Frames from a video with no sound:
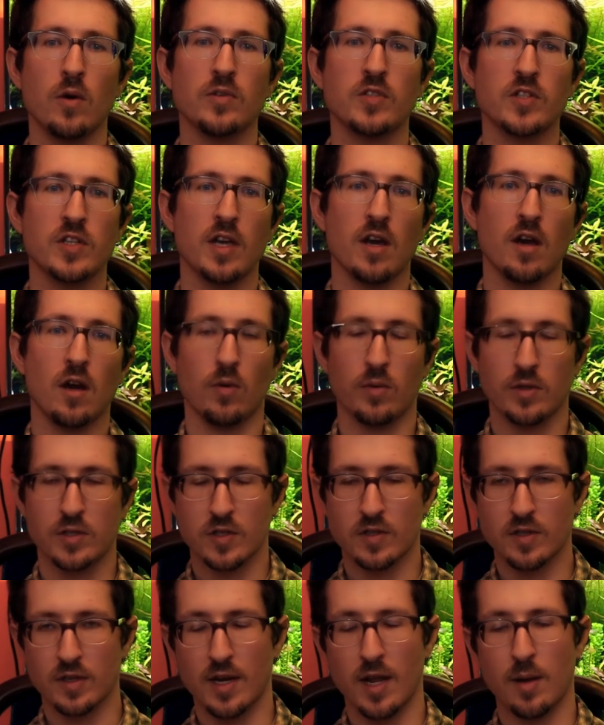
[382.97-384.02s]
O C O, which
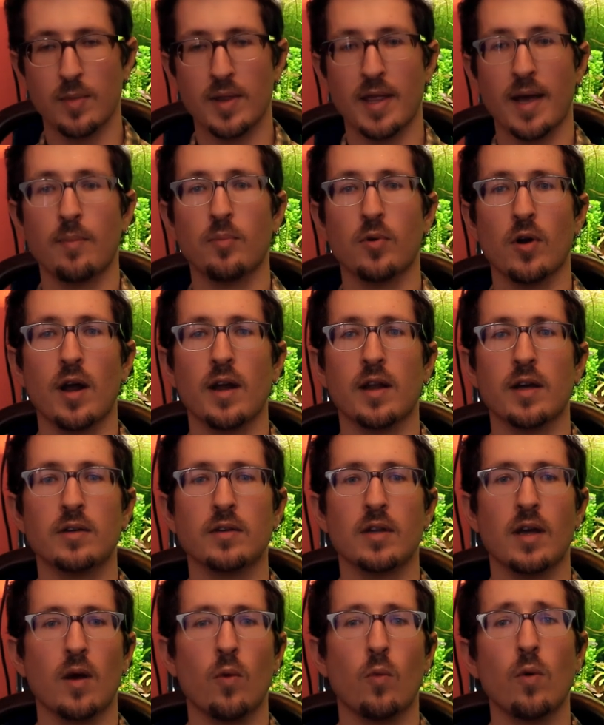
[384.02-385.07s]
is the name of that
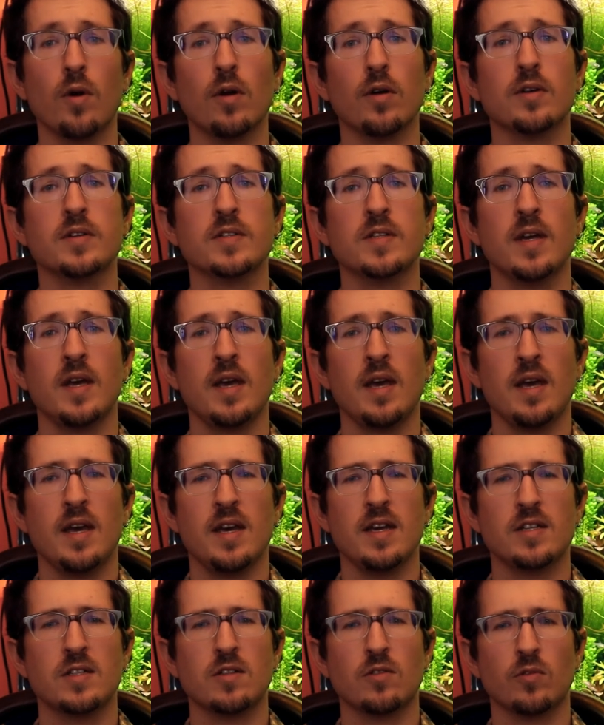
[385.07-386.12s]
product, uh, works
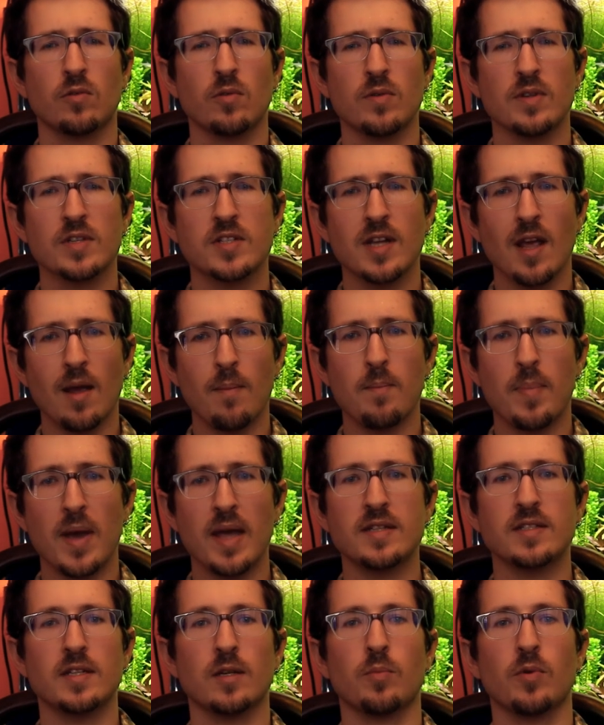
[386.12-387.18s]
is through the same
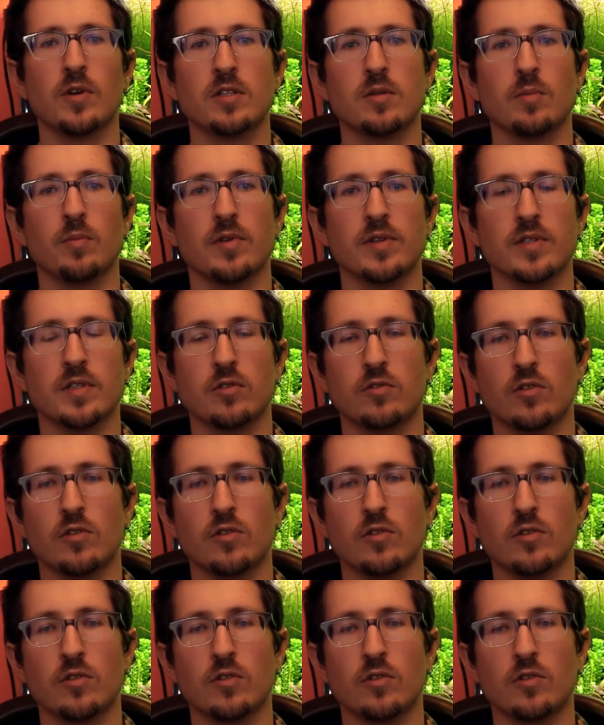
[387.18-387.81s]
basic principle as a